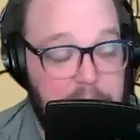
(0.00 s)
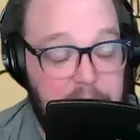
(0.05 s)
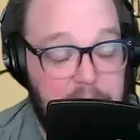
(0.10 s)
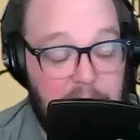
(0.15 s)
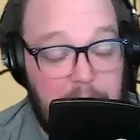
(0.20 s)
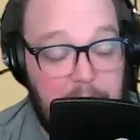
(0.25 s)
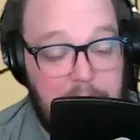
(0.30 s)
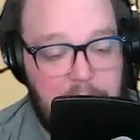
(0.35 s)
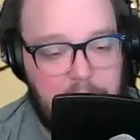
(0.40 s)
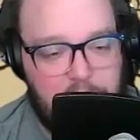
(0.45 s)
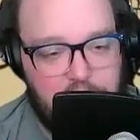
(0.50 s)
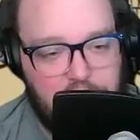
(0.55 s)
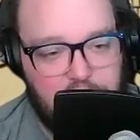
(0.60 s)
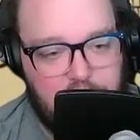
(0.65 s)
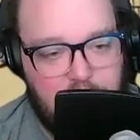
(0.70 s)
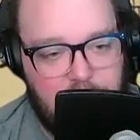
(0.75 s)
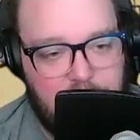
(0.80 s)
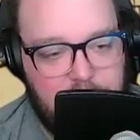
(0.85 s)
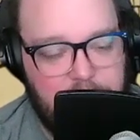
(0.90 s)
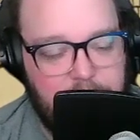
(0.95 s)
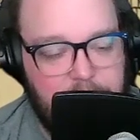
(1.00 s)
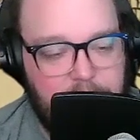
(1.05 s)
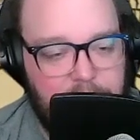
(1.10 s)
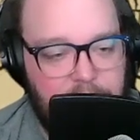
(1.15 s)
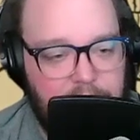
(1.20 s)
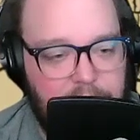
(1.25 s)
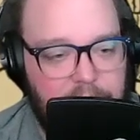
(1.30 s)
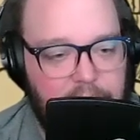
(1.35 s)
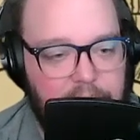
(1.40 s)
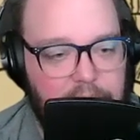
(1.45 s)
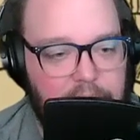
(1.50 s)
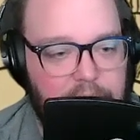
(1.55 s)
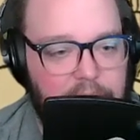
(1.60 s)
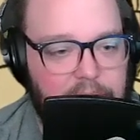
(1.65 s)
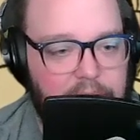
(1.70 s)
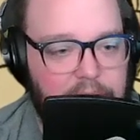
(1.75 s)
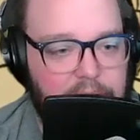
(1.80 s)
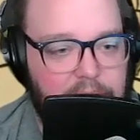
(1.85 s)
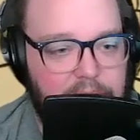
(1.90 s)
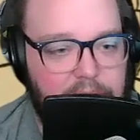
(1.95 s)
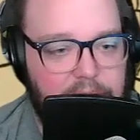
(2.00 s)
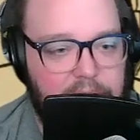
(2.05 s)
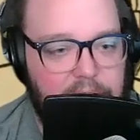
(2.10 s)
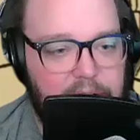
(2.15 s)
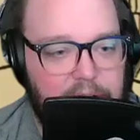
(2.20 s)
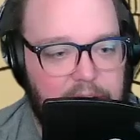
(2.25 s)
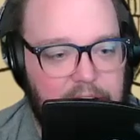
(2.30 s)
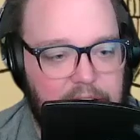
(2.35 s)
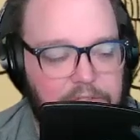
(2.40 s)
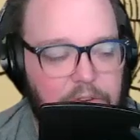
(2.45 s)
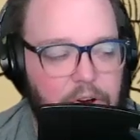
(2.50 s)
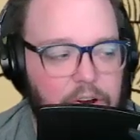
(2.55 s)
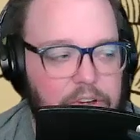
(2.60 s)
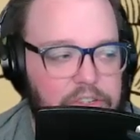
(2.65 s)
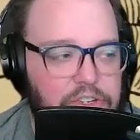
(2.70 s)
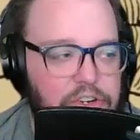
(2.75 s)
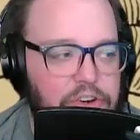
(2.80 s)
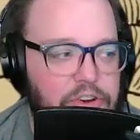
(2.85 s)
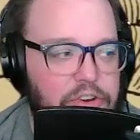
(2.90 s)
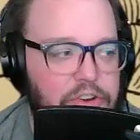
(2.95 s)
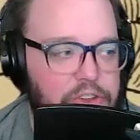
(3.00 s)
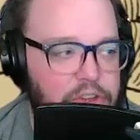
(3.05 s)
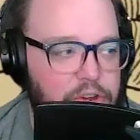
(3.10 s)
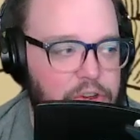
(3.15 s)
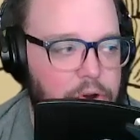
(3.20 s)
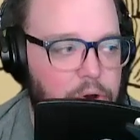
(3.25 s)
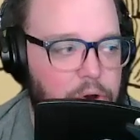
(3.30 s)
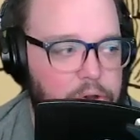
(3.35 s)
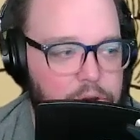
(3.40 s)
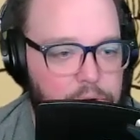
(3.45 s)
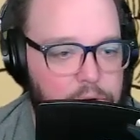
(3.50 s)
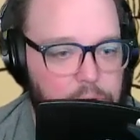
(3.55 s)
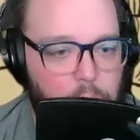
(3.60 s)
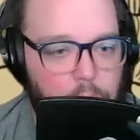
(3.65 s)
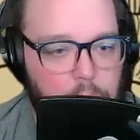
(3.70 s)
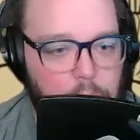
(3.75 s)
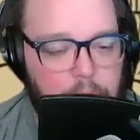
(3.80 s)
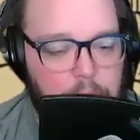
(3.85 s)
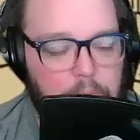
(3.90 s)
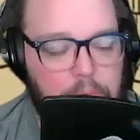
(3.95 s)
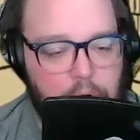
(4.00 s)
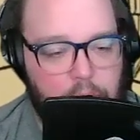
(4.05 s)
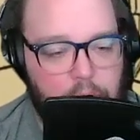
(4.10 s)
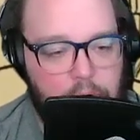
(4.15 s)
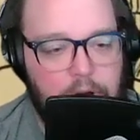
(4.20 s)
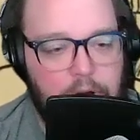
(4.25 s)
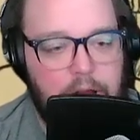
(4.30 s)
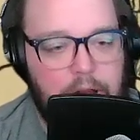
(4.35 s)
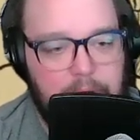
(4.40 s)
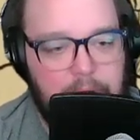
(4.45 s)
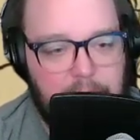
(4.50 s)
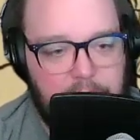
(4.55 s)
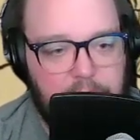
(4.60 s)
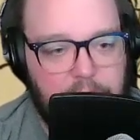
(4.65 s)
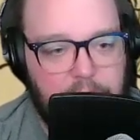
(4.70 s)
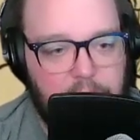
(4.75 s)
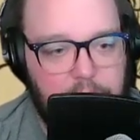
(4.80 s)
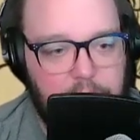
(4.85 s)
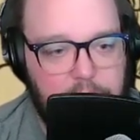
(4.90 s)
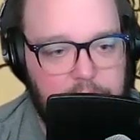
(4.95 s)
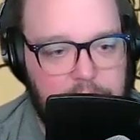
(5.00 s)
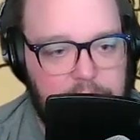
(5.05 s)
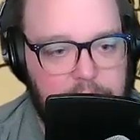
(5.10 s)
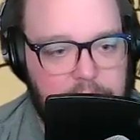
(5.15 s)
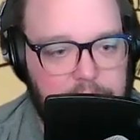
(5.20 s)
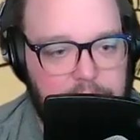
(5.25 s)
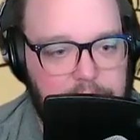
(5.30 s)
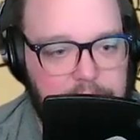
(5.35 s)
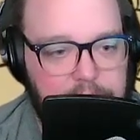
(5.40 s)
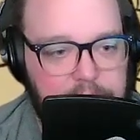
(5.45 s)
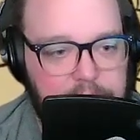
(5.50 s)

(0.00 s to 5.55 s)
a pretty popular show as far as your normal programming goes.